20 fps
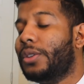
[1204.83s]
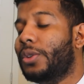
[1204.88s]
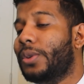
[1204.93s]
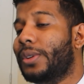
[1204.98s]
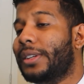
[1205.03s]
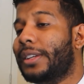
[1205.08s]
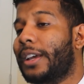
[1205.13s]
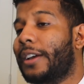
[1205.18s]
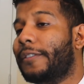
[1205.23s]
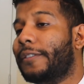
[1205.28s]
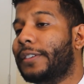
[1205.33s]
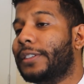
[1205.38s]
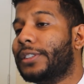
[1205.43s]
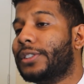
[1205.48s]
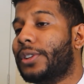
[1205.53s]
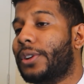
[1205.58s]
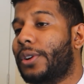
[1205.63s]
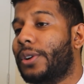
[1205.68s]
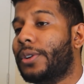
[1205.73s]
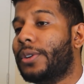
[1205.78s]
You could definitely
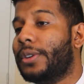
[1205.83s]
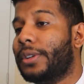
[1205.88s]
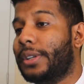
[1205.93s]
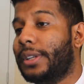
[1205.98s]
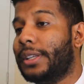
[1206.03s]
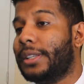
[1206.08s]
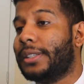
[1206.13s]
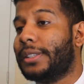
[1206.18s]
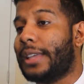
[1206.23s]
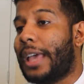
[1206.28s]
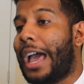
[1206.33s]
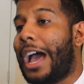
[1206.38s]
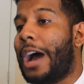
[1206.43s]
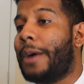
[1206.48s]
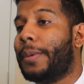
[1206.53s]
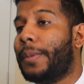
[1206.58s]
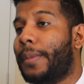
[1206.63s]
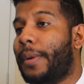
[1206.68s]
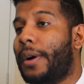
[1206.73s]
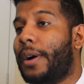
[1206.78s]
turn this
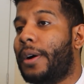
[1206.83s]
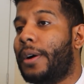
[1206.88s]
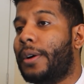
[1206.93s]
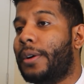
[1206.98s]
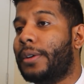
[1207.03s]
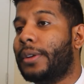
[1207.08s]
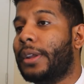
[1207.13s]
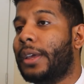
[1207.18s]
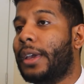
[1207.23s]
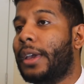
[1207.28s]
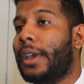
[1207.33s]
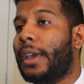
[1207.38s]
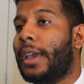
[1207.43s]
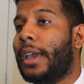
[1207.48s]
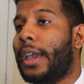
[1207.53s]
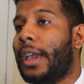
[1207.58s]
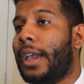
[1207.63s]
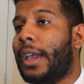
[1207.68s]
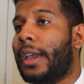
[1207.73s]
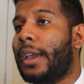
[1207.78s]
album on
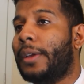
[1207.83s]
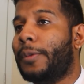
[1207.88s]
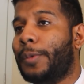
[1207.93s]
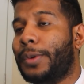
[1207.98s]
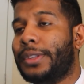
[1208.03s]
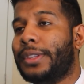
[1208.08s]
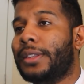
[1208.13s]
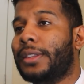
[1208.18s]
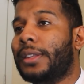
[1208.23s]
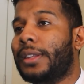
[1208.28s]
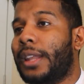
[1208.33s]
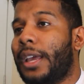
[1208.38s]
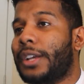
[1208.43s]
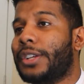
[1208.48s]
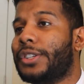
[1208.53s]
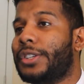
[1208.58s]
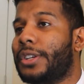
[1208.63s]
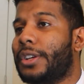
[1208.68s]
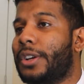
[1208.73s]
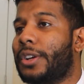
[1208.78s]
and within the
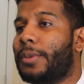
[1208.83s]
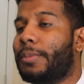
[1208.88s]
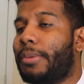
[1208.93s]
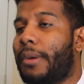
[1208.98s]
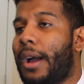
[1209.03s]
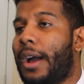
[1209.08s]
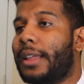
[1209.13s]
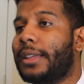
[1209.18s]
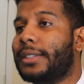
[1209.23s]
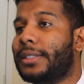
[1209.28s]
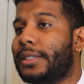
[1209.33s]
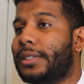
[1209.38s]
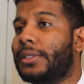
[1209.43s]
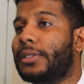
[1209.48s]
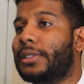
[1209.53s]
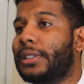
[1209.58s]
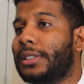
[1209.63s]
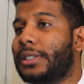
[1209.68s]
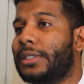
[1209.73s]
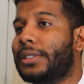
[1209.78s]
next year and probably
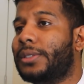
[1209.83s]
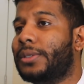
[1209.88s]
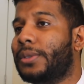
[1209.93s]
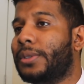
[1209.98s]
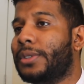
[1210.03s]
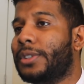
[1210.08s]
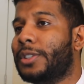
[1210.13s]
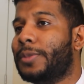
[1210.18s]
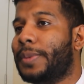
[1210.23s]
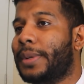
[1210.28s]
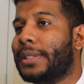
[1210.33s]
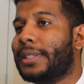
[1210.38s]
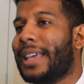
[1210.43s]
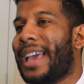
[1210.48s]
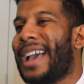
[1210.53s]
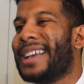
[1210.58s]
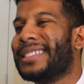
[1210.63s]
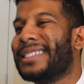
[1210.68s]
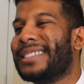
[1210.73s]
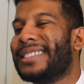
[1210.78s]
still listen to it just because it
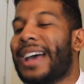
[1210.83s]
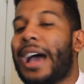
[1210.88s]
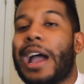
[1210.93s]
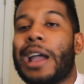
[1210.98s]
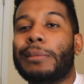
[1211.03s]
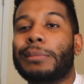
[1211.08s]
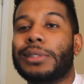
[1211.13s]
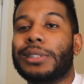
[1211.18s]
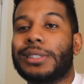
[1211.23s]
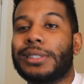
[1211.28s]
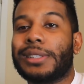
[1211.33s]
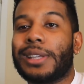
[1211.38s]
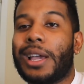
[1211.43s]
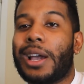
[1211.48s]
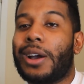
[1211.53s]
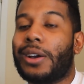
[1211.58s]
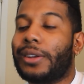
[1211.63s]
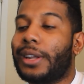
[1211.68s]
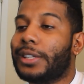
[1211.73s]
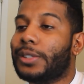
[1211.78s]
has a timeless sound.